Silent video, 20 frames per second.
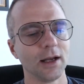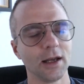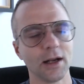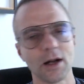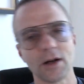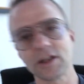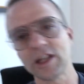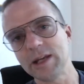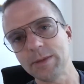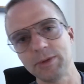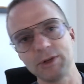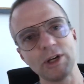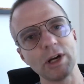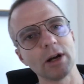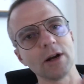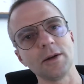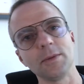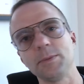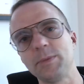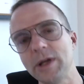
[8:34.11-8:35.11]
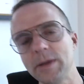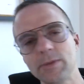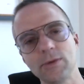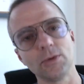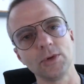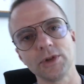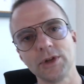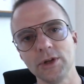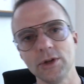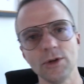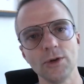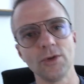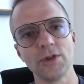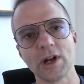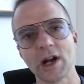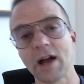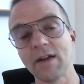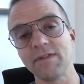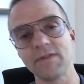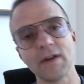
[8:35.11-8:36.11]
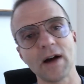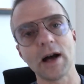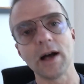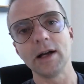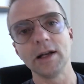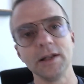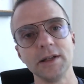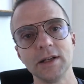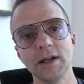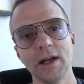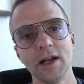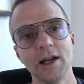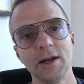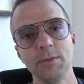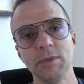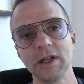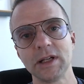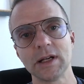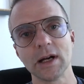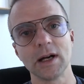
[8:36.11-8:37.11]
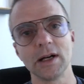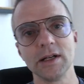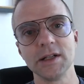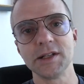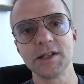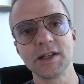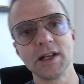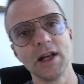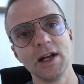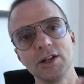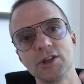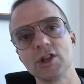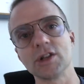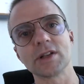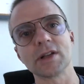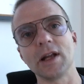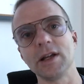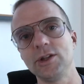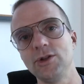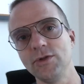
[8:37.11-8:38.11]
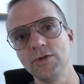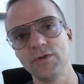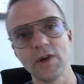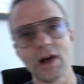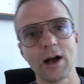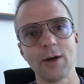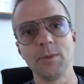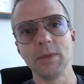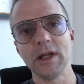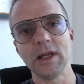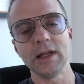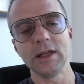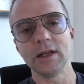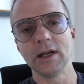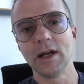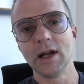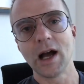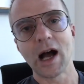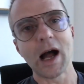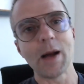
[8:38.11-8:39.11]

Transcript: And I'll keep sharing people with you that I find because just like you found me,